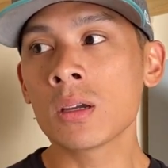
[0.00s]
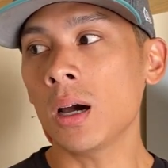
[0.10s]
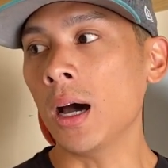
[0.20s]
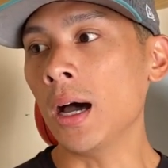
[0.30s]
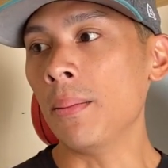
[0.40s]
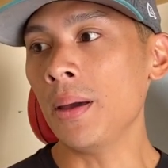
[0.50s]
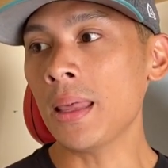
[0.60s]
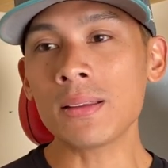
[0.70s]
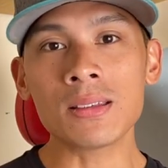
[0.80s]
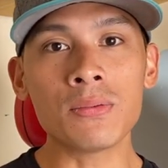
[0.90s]
Um, and
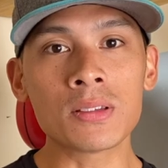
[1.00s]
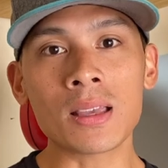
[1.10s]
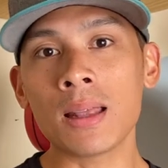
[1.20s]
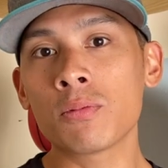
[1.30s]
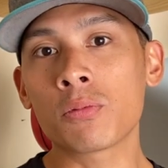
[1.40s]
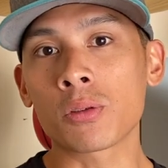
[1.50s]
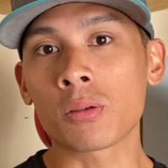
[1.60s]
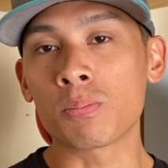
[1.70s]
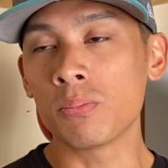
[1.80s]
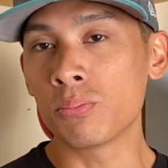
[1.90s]
that's even said for
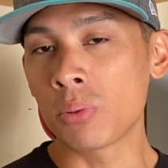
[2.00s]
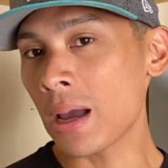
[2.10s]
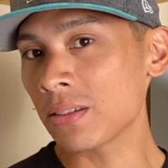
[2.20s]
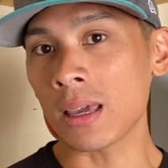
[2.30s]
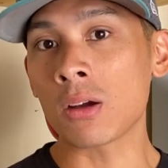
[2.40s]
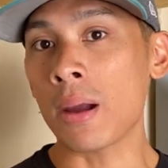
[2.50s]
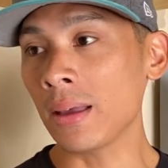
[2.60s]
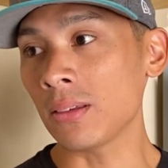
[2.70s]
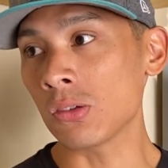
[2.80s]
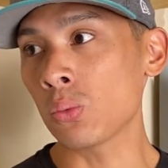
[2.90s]
brands like
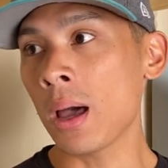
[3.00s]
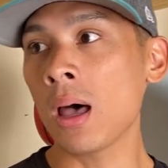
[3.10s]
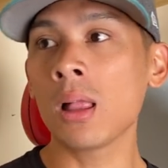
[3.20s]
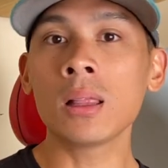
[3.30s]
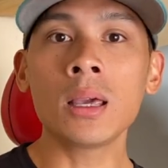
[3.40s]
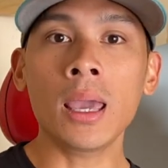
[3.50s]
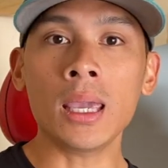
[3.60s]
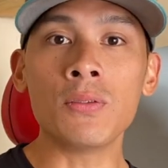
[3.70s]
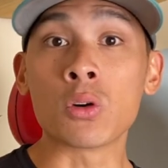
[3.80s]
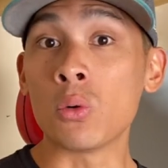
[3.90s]
Grant as well,
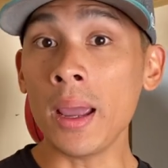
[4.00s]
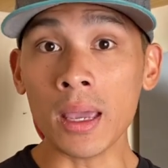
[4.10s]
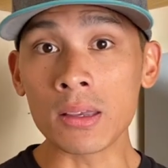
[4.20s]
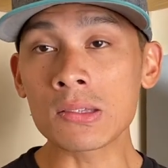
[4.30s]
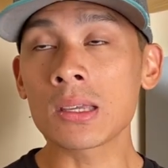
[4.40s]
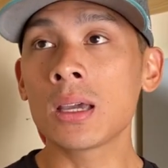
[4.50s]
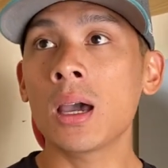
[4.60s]
even Reyes,